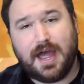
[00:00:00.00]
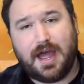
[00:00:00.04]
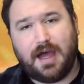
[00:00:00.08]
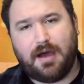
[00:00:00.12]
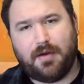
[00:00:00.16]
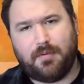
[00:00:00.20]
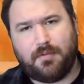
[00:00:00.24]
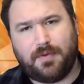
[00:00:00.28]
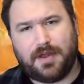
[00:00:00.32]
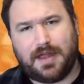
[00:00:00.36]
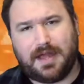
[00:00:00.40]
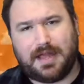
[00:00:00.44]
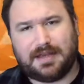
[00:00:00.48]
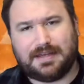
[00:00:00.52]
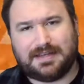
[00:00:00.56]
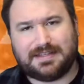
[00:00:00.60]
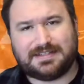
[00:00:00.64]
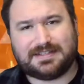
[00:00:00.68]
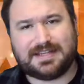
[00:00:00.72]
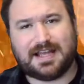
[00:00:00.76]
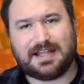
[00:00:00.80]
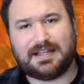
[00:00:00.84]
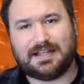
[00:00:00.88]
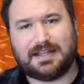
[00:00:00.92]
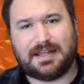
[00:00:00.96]
and we had
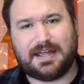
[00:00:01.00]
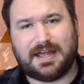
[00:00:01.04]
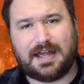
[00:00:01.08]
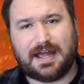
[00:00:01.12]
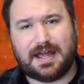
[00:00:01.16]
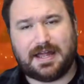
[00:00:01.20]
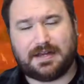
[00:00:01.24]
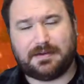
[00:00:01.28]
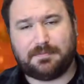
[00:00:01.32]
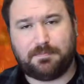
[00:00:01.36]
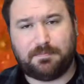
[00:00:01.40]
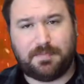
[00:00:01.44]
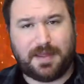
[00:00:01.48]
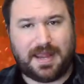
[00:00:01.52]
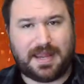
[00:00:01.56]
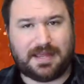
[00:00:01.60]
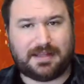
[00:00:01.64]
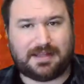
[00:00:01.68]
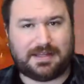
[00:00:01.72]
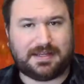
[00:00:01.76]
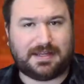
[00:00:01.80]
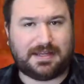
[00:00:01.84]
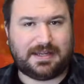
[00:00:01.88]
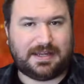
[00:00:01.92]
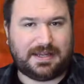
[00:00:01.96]
Natalya and
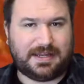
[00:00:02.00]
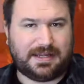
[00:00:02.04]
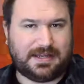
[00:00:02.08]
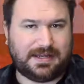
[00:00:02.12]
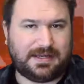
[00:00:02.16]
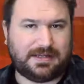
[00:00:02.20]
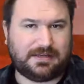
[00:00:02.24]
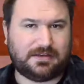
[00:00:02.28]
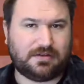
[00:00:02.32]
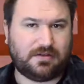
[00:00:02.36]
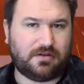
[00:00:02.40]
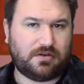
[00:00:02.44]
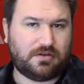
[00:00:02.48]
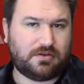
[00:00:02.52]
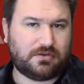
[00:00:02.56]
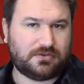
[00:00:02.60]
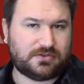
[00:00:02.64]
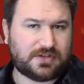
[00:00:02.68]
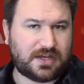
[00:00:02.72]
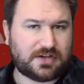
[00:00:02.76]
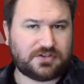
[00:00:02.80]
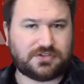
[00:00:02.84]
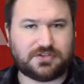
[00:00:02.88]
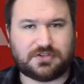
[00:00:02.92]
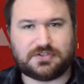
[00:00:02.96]
Bayley in
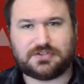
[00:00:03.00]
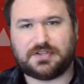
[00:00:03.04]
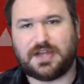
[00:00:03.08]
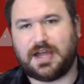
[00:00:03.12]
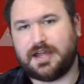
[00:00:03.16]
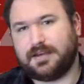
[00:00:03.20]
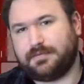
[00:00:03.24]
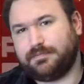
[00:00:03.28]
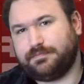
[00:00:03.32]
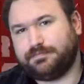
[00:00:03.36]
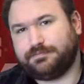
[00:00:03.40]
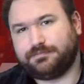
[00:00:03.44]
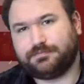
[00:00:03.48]
Sasha's side.